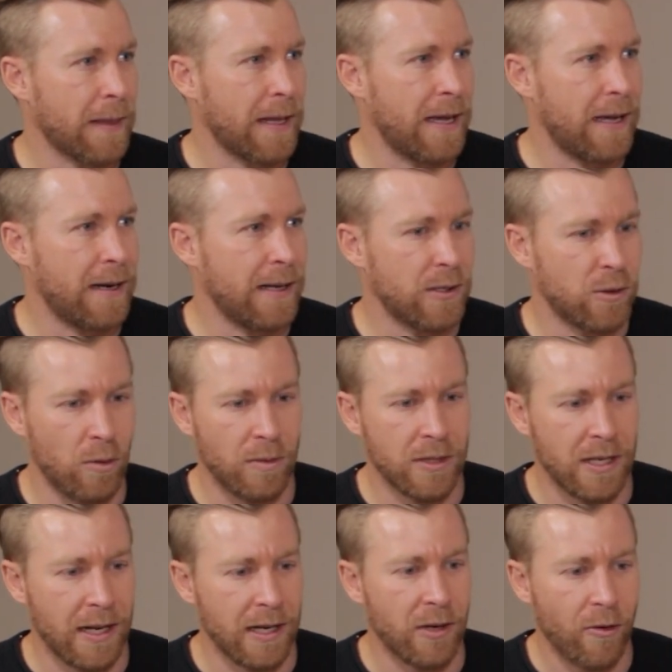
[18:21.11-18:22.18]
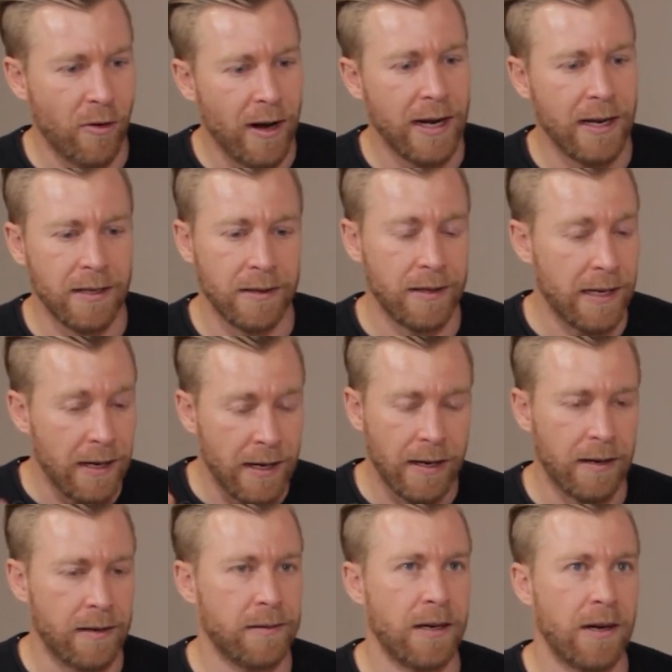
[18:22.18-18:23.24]
And it's almost like trying,
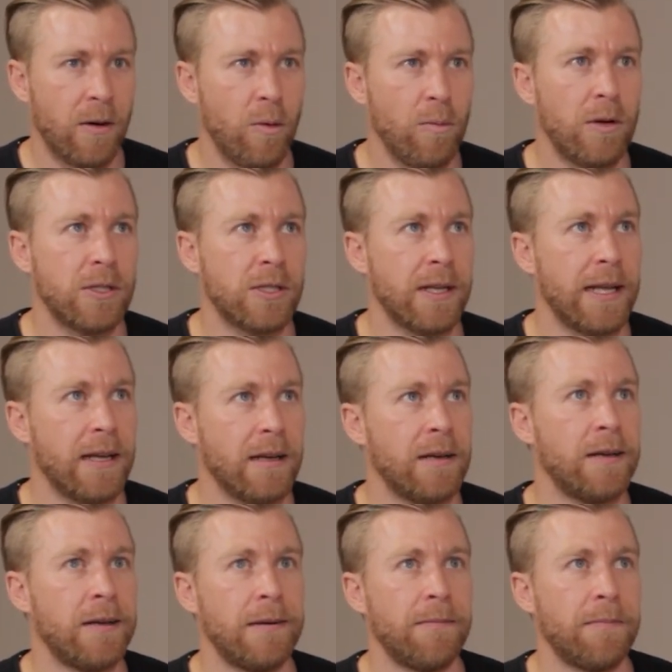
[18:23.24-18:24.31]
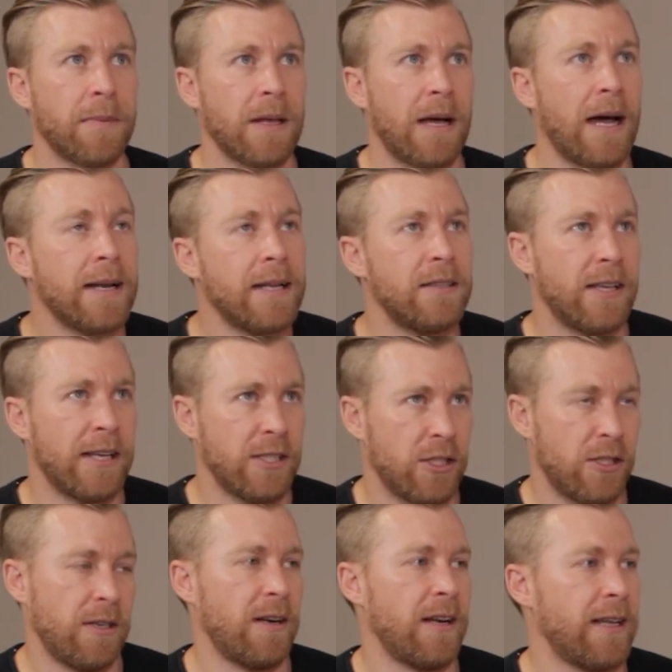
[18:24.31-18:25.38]
almost
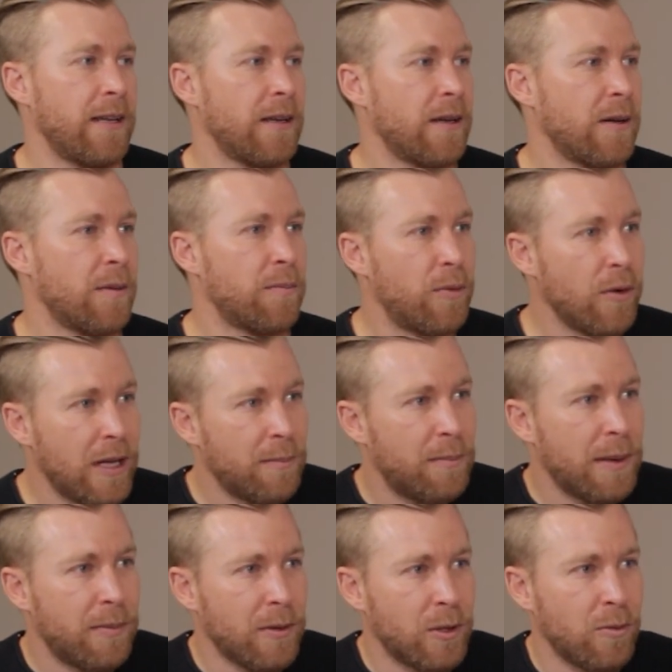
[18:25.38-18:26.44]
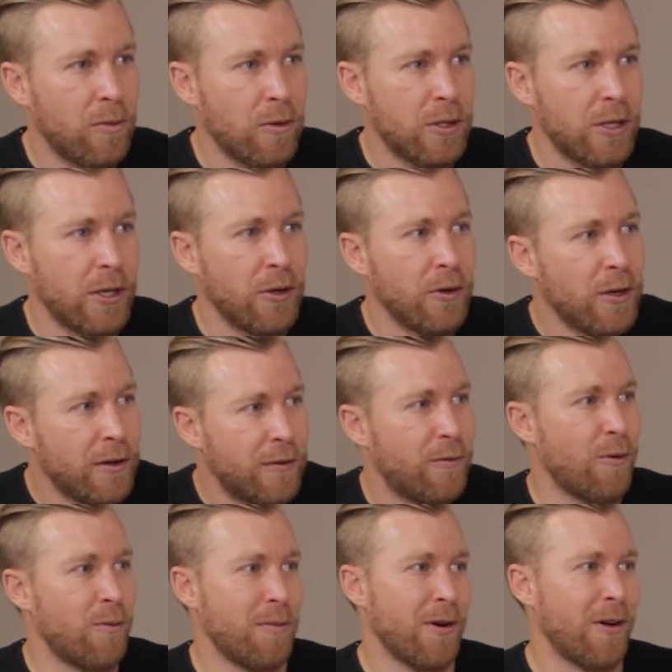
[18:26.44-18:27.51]
unintentionally, pulling people towards a
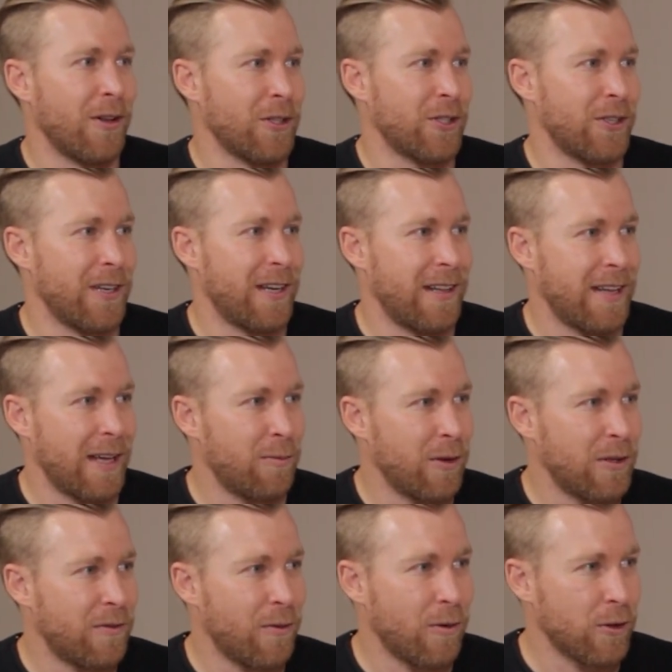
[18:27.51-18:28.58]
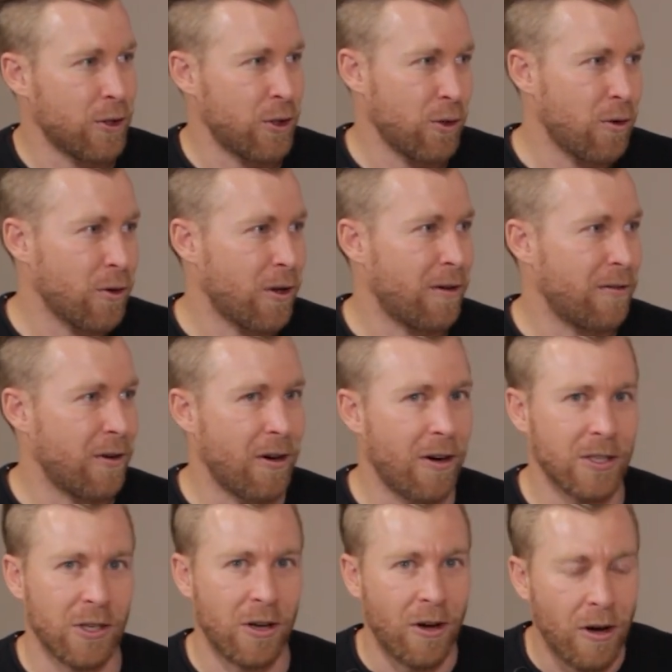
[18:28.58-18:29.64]
uniform culture, and that would fall short of
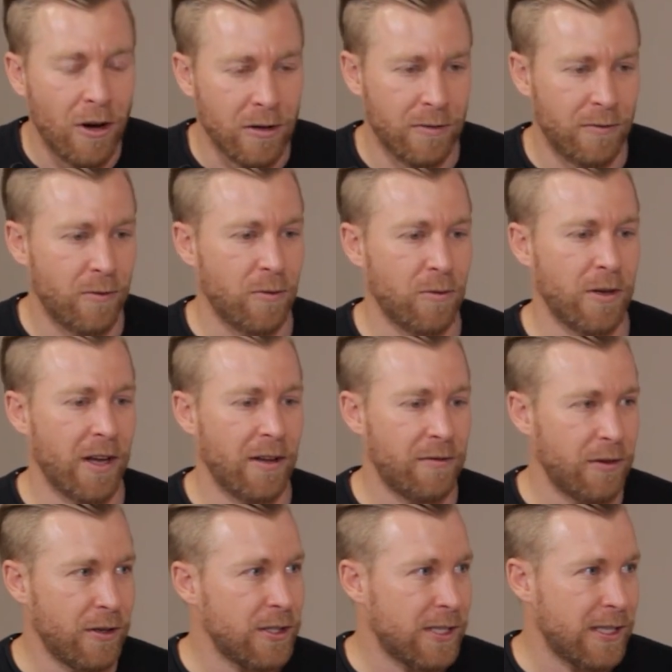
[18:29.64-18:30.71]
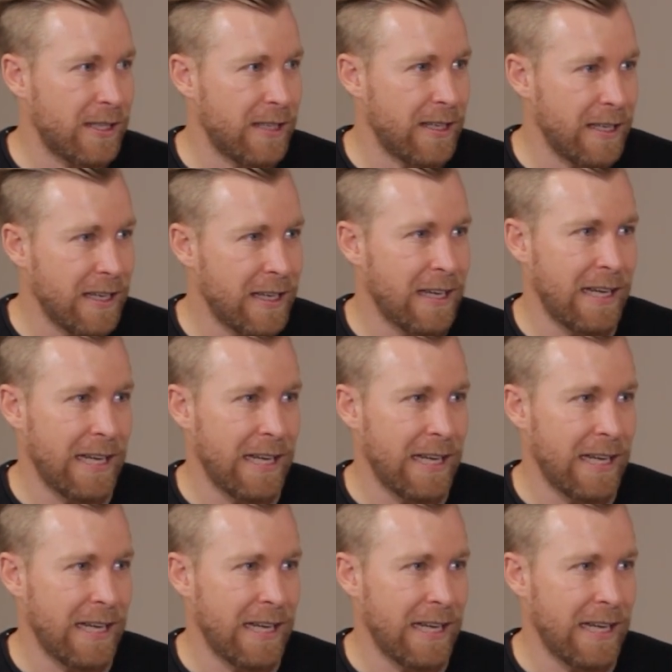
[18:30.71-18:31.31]
God's heart for diversity.